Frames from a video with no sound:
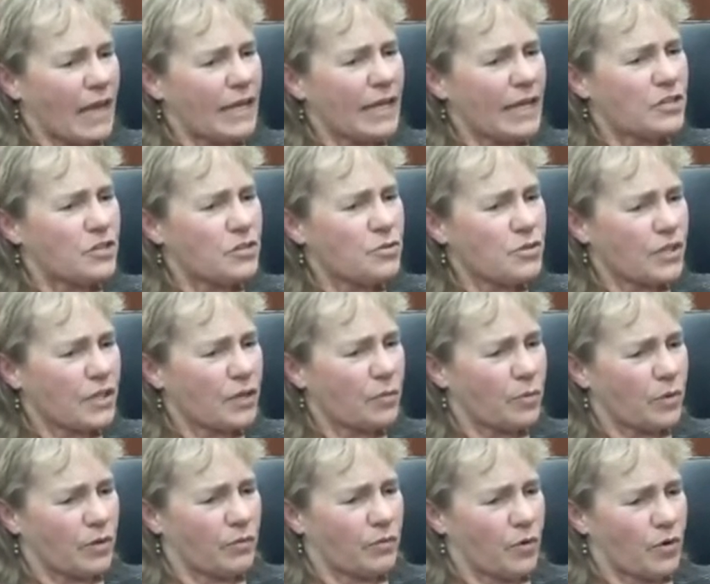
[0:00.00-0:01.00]
I do think
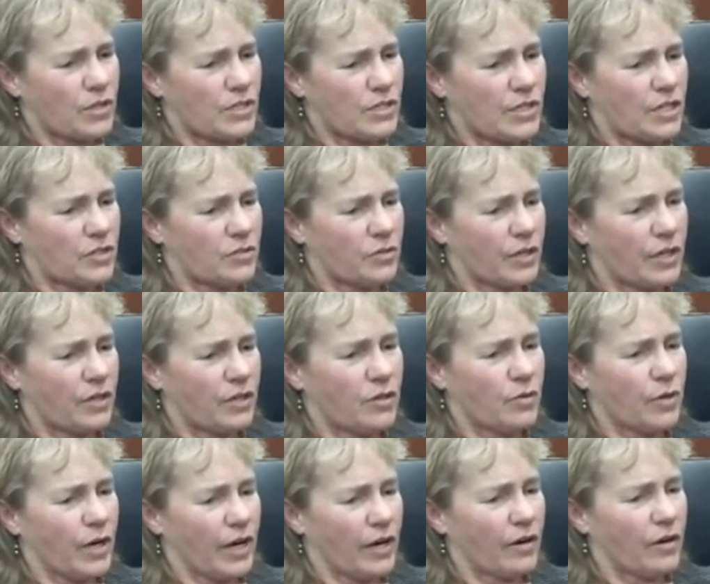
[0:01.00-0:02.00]
we're, of course, entering a new
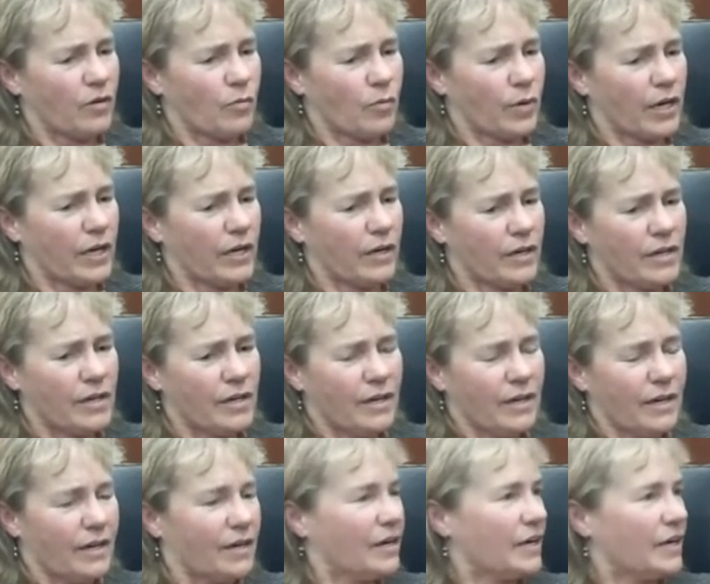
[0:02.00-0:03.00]
era where,
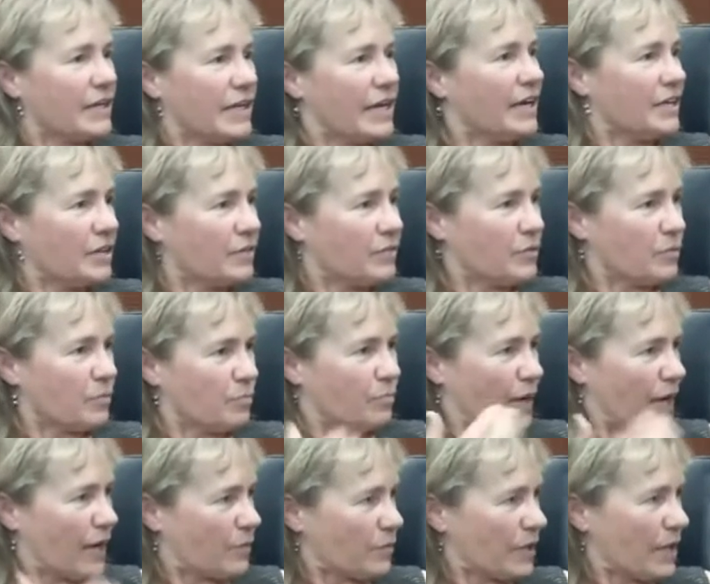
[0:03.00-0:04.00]
again, even
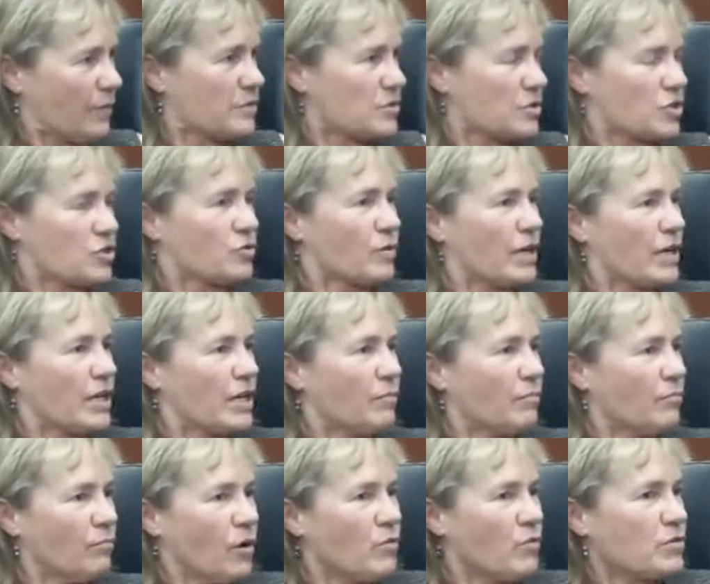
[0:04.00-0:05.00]
back when I was in training,
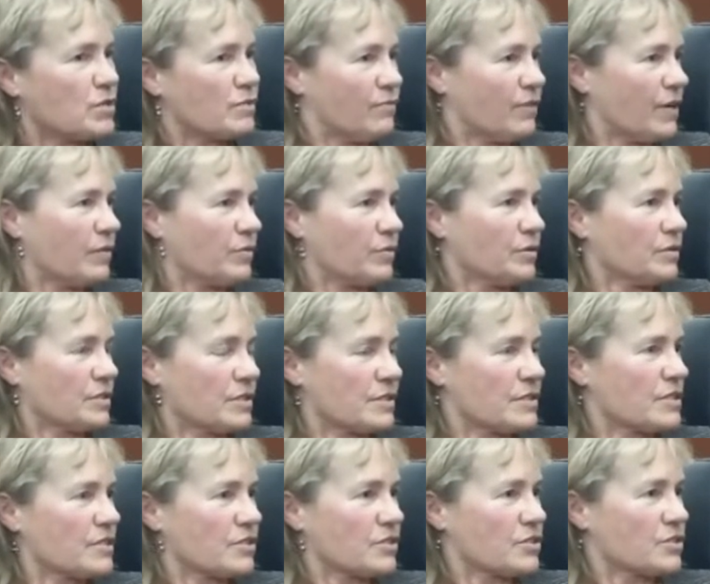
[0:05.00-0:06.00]
most viral
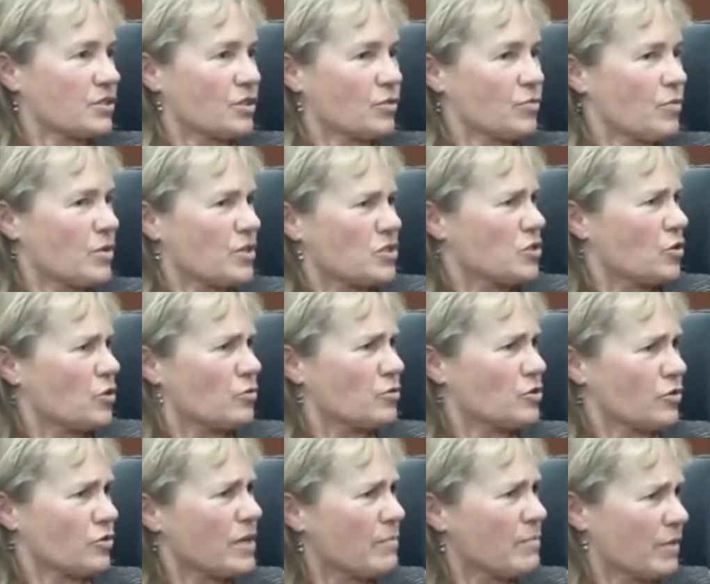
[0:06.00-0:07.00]
diseases, there was no
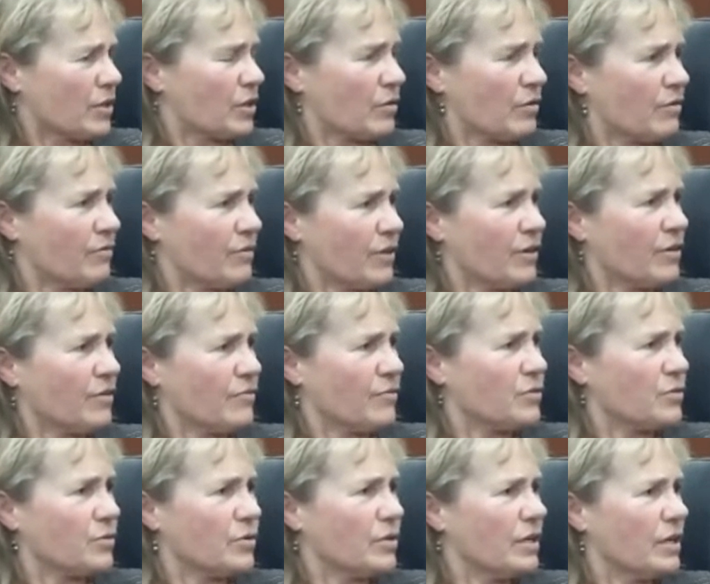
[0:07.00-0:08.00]
treatment. There were very
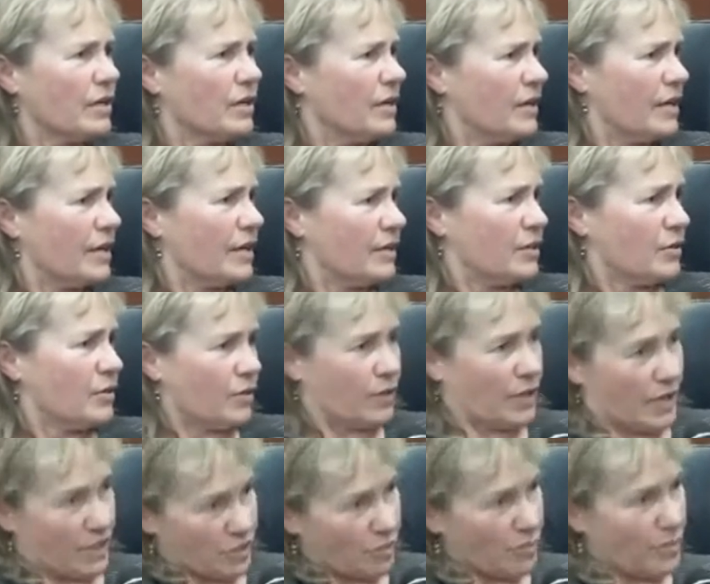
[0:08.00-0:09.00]
few, you know,
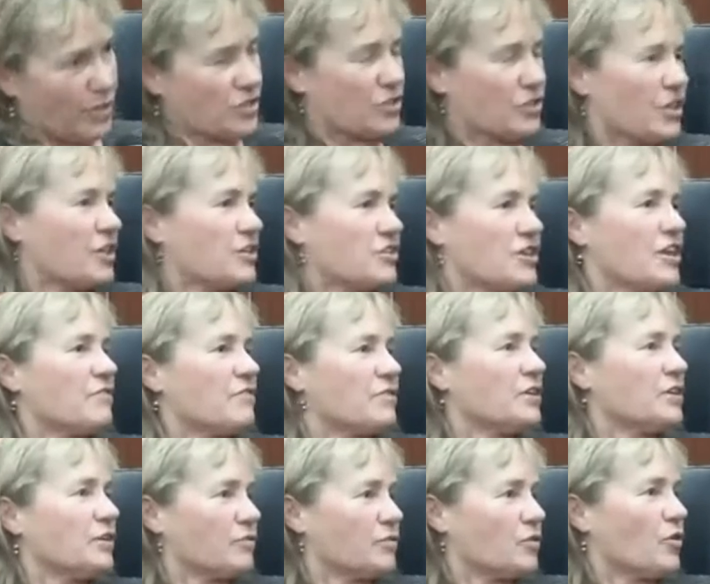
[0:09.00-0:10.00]
you mentioned
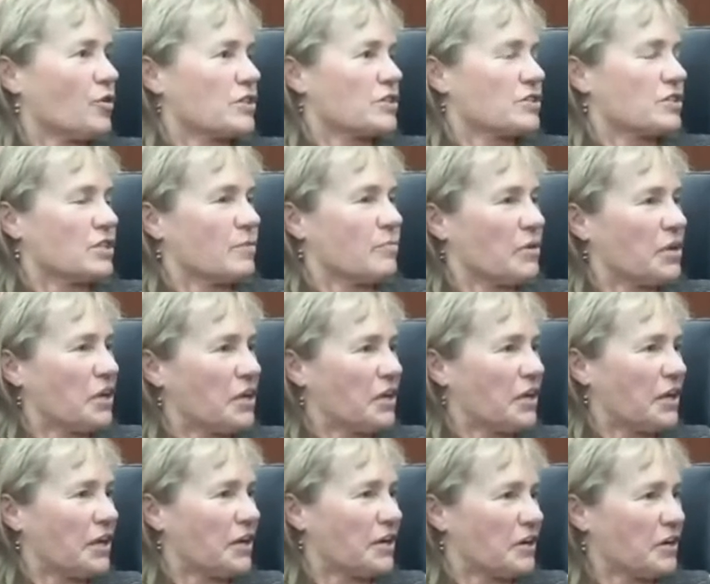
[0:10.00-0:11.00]
HIV, of course. In the
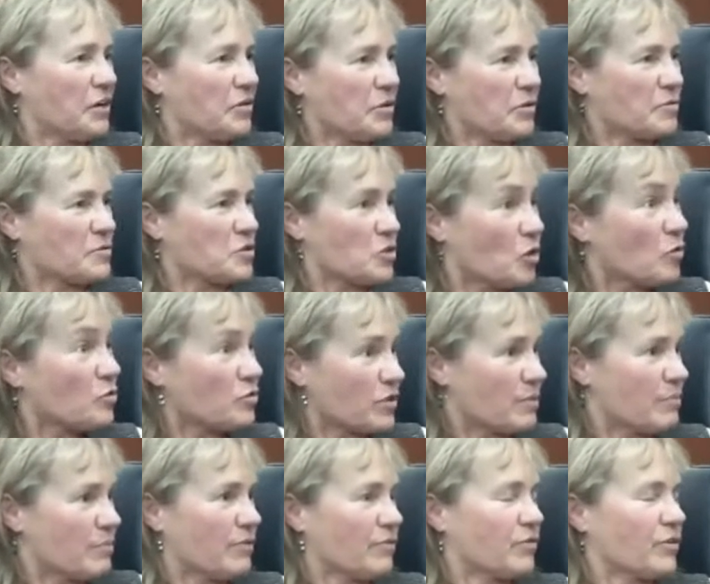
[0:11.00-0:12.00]
beginning, there was no
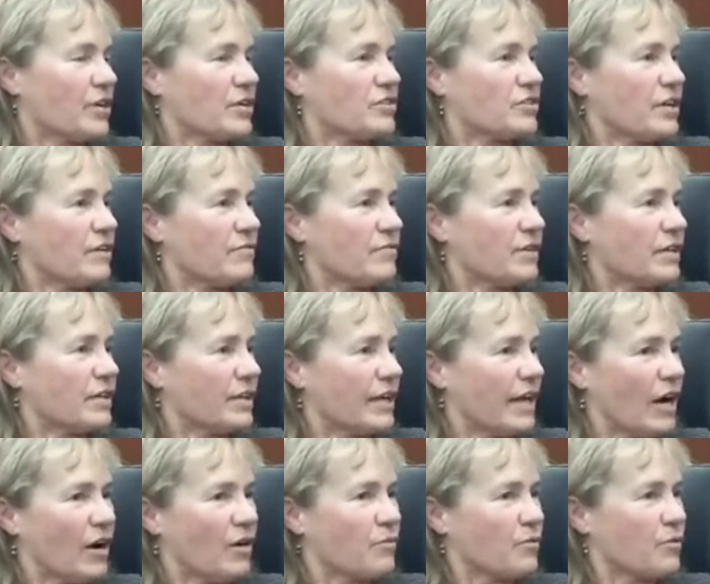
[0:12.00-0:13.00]
treatment for HIV, and
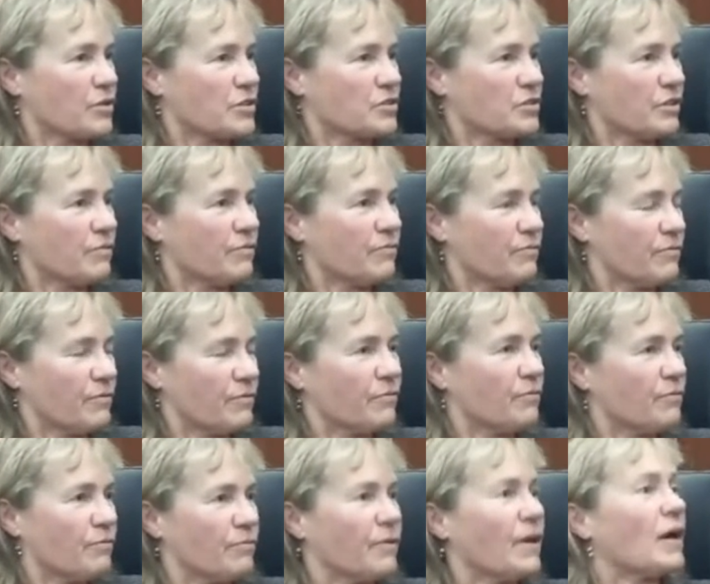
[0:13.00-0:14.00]
now, of course, there are
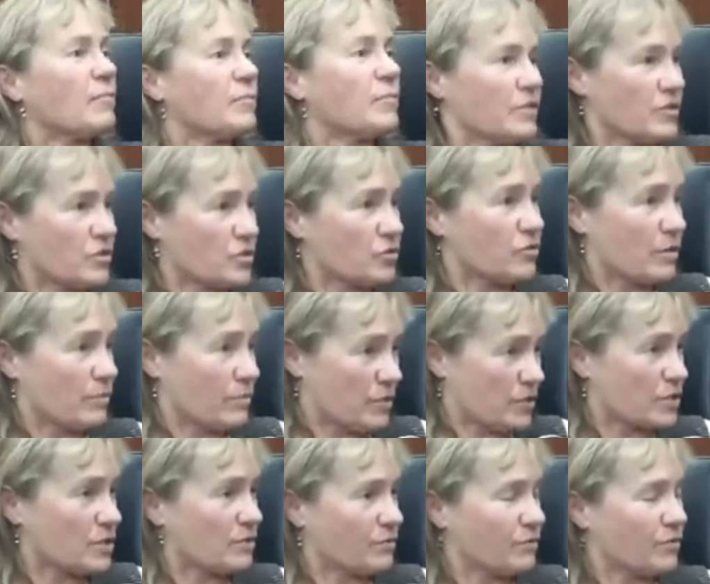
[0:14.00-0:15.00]
fabulous
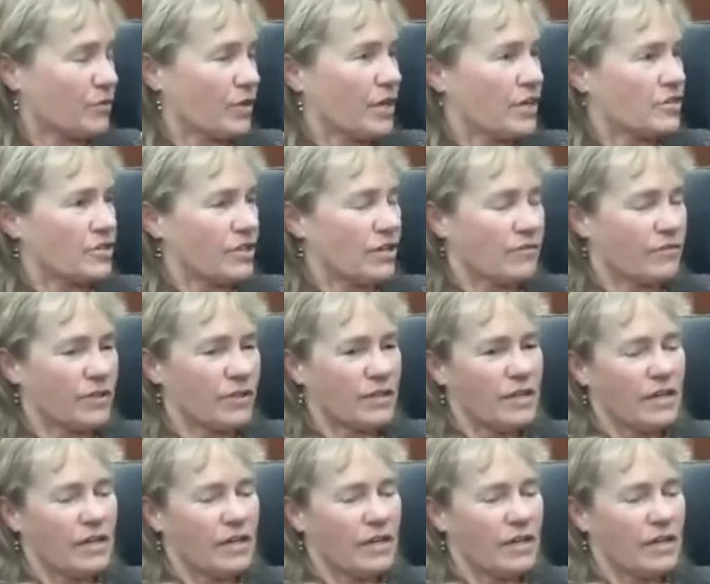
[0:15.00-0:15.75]
treatments for HIV.